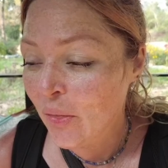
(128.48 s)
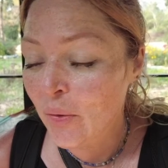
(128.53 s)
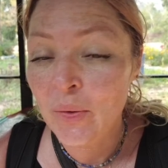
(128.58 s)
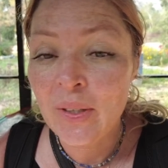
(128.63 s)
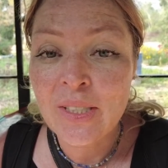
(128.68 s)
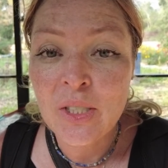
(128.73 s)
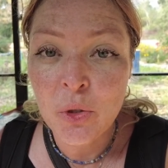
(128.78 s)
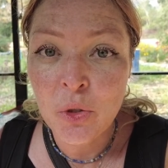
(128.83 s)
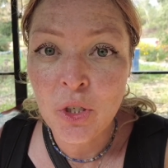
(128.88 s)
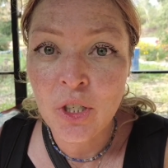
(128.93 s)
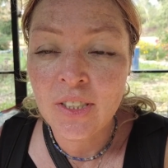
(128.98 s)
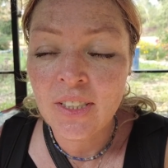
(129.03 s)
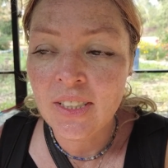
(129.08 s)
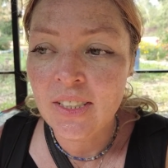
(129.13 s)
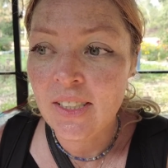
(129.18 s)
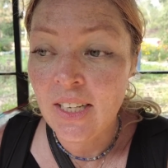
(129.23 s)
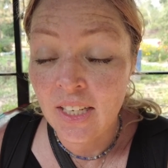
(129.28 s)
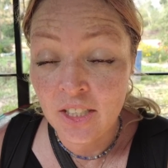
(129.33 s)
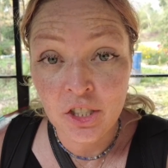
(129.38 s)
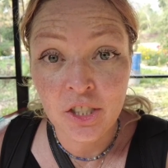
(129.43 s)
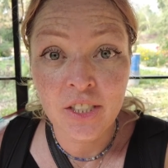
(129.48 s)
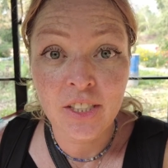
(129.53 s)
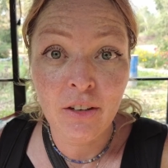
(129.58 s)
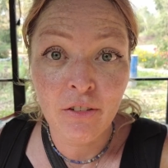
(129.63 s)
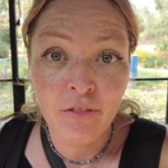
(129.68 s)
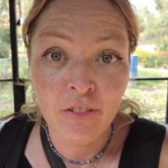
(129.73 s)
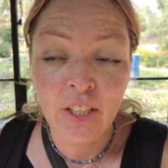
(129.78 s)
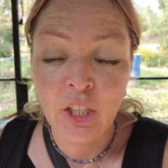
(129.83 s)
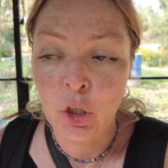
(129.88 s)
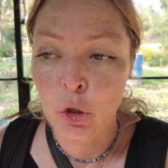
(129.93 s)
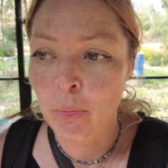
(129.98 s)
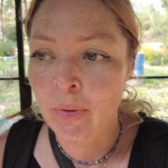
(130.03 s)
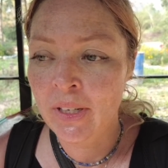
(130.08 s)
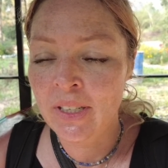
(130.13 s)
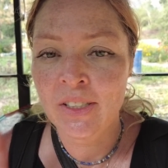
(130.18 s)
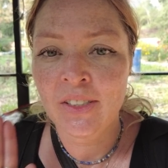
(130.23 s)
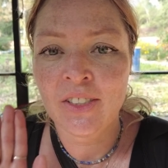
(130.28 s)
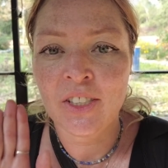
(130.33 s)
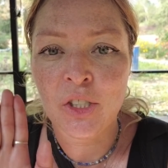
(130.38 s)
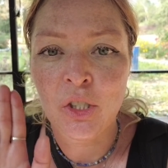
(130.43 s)
The restaurant is actually definitely
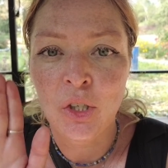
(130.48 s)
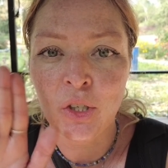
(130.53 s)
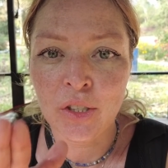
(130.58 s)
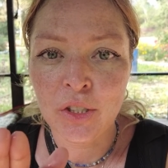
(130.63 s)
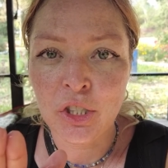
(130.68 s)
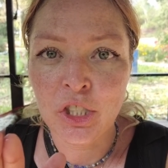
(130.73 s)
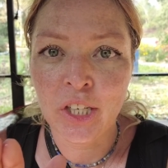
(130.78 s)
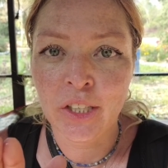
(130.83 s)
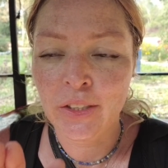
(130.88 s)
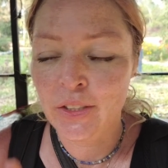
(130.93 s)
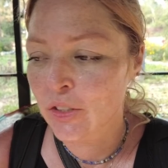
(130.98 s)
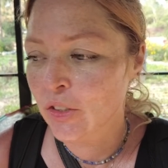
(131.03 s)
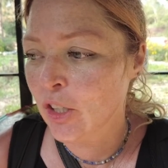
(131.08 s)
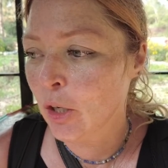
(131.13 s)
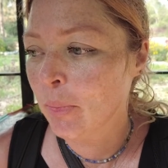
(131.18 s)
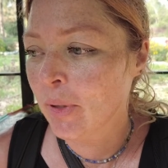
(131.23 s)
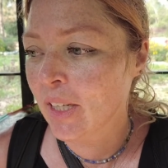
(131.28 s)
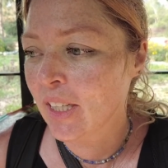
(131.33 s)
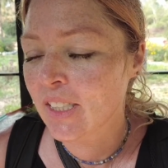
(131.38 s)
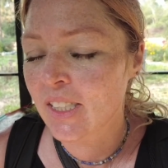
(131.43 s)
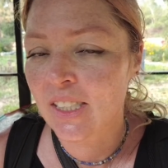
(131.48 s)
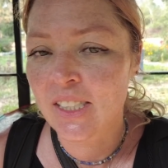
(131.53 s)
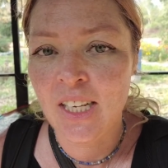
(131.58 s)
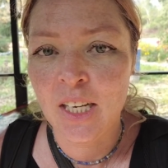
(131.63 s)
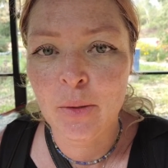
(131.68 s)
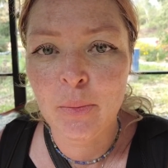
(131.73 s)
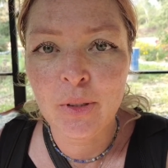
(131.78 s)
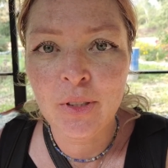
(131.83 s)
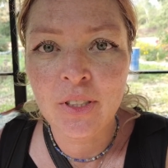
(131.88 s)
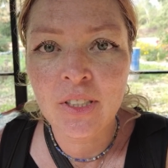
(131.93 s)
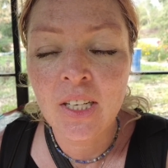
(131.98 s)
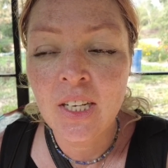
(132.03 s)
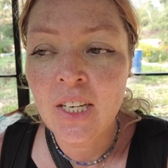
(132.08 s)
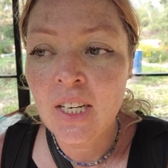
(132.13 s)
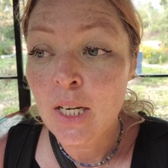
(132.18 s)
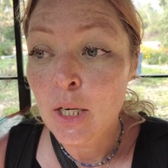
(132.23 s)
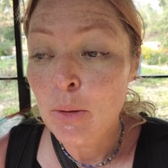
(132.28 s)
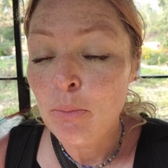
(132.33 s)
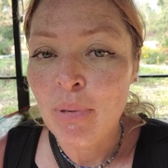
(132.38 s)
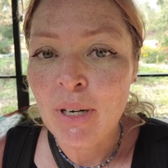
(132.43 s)
open, just all the chairs are up against the tables,
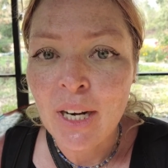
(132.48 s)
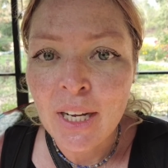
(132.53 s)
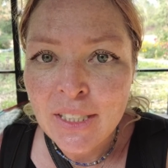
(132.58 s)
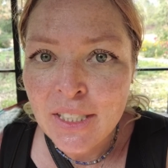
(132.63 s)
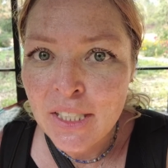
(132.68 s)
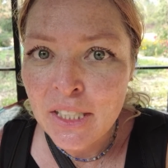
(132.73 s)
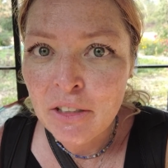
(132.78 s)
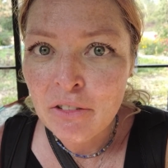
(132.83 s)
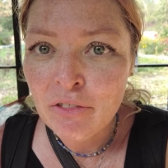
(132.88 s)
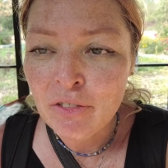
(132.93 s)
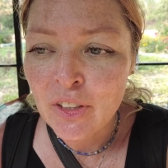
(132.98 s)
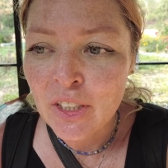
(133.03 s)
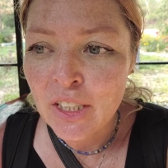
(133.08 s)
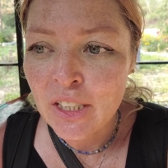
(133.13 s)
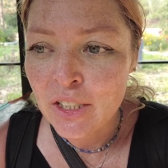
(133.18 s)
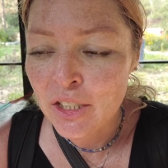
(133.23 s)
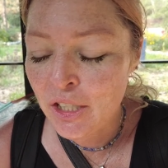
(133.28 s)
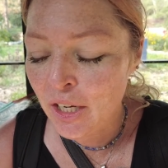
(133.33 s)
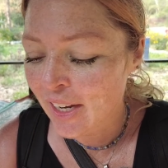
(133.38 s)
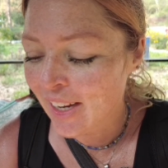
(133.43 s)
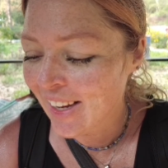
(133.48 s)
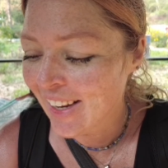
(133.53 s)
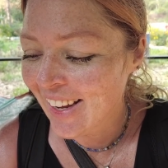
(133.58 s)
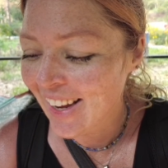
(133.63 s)
but I seen a fridge